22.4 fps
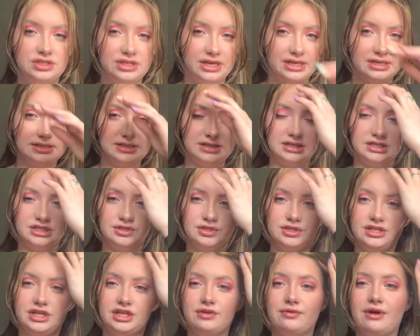years since
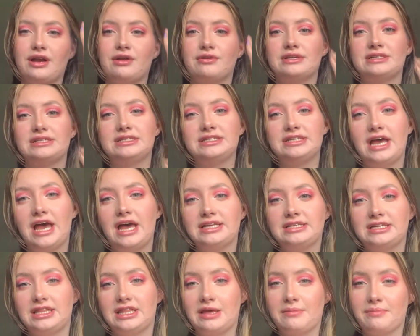Cinderella is
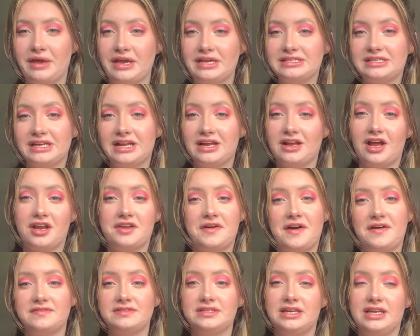dead, and they basically kind of
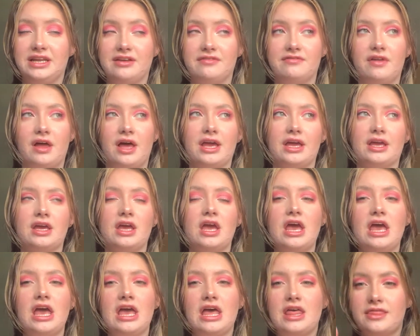have to live like
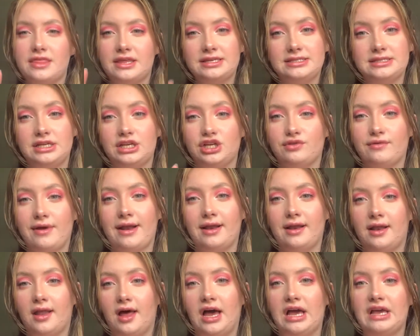this
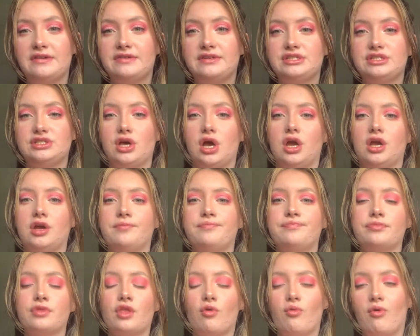Cinderella life. So
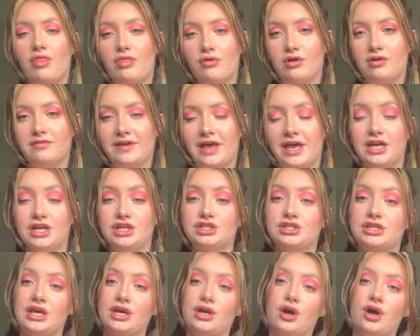when they're of
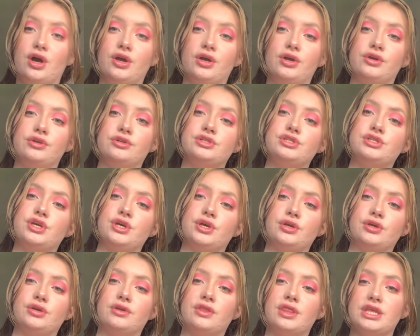age, they go
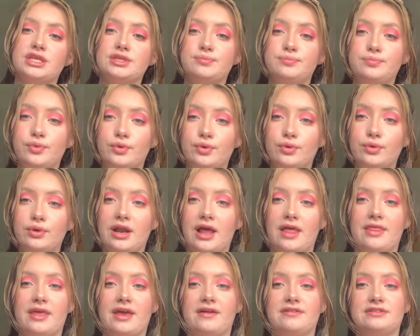to this ball
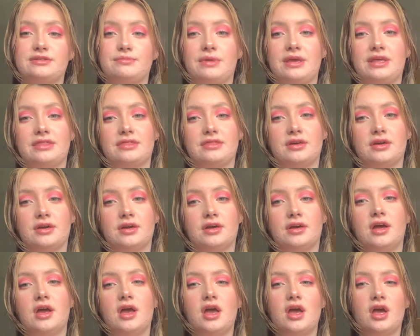and they have to meet
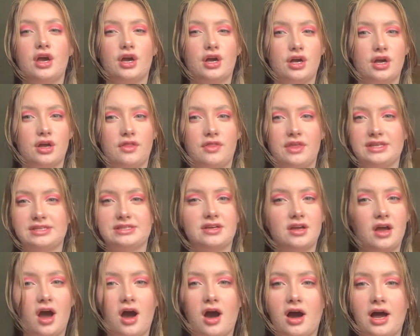this
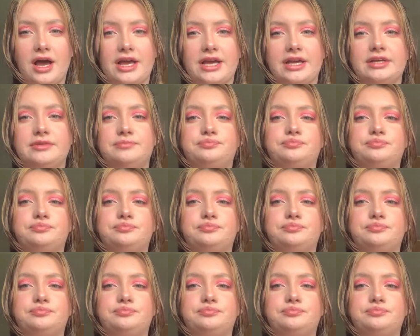guy.